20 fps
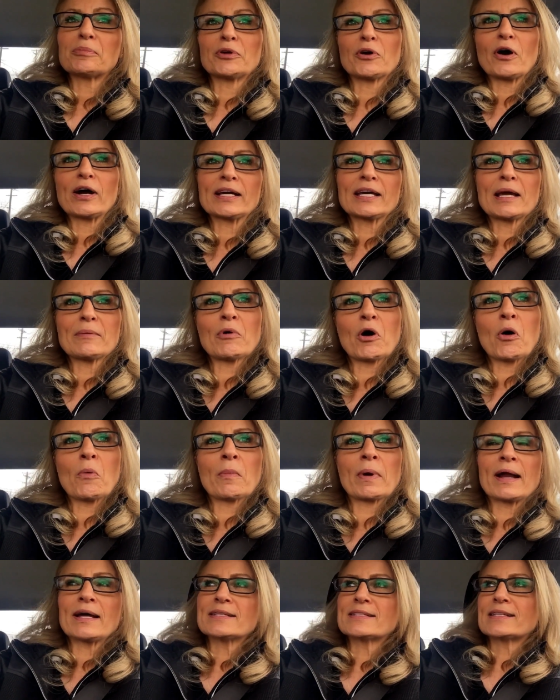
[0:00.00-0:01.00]
You know, I came home
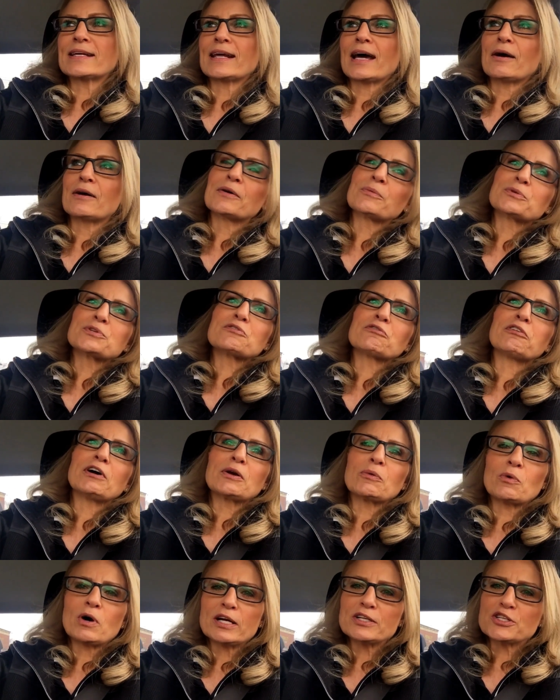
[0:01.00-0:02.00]
and I said I, it was
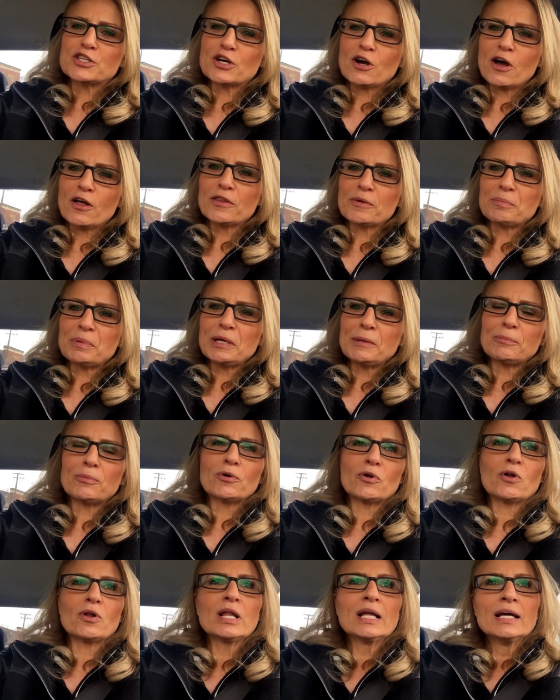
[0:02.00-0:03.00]
fun watching all the
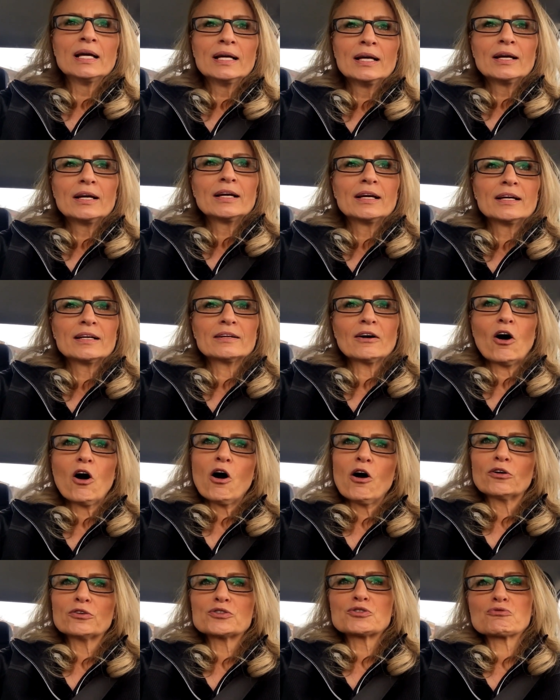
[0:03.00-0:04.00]
people
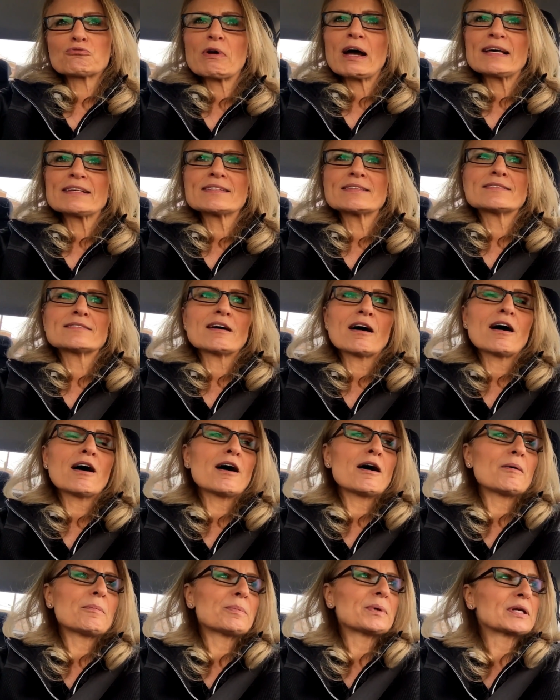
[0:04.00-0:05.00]
all dressed
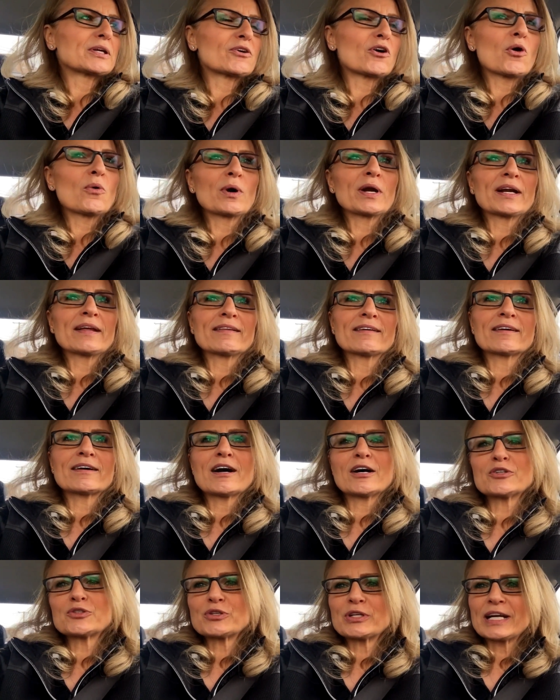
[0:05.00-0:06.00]
up and going to the
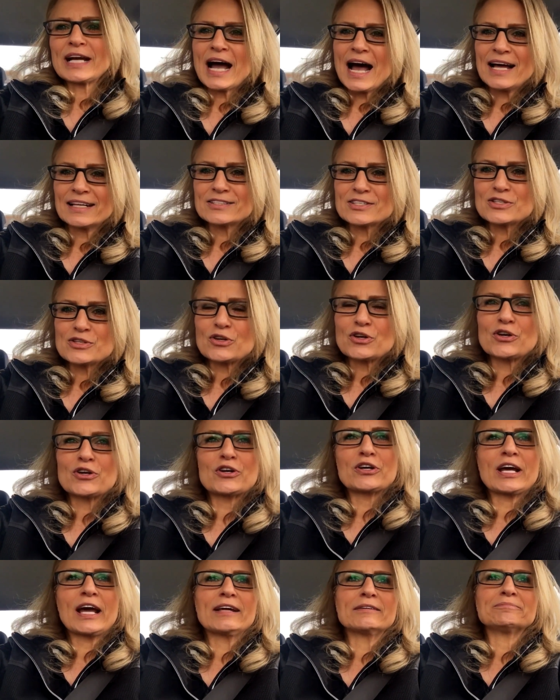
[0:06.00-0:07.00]
country
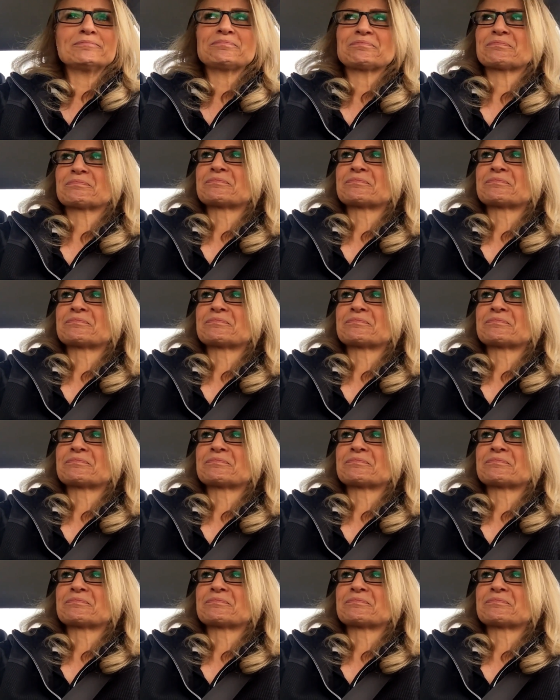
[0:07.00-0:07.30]
concert, and